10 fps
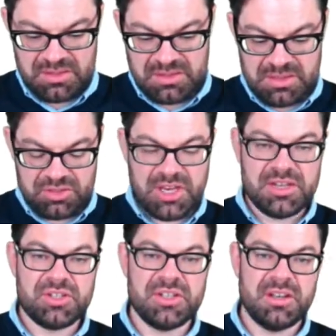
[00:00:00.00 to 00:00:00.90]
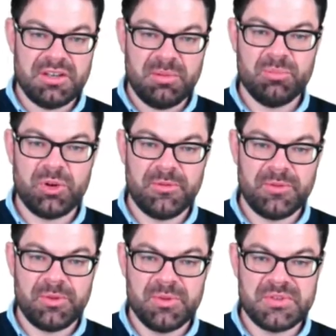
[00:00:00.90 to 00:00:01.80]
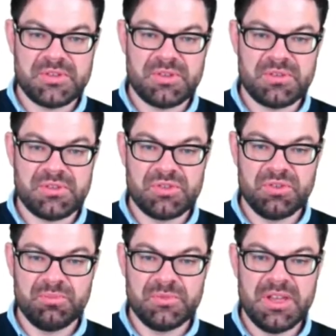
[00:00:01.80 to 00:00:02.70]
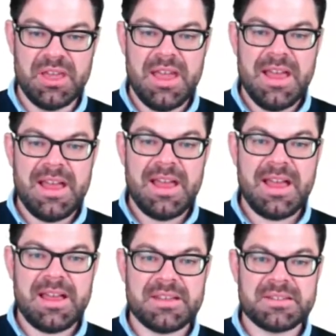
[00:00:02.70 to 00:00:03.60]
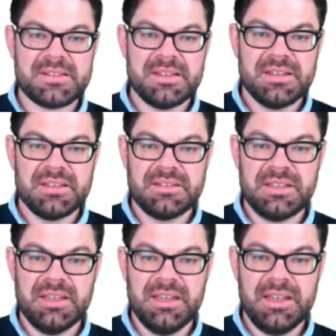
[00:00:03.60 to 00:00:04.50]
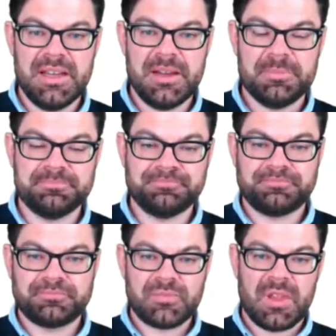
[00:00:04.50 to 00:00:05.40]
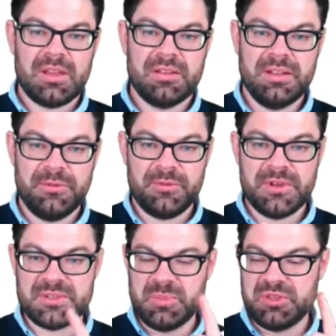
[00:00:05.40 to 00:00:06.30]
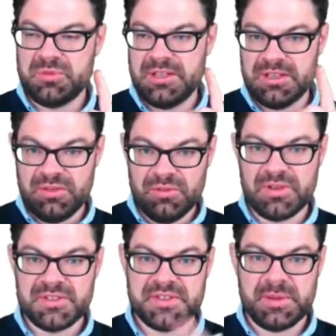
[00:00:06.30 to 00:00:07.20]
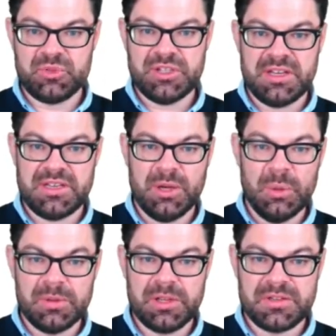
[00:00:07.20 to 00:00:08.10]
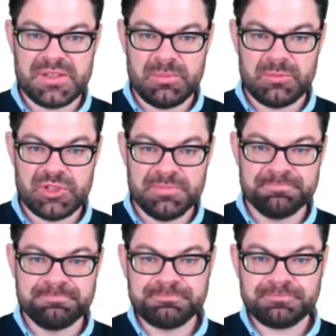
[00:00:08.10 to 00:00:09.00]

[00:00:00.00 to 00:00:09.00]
the change in the number of goods consumed as the um, difference between the new consumption and the old consumption.